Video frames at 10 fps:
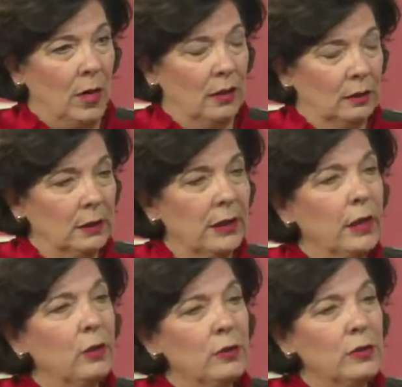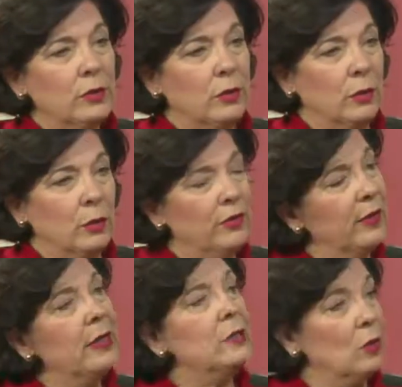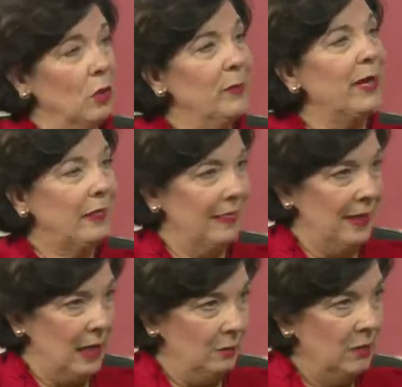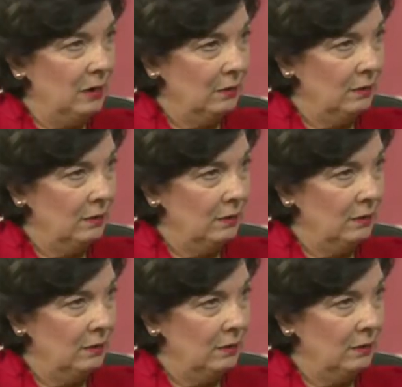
leaders who think it's all about them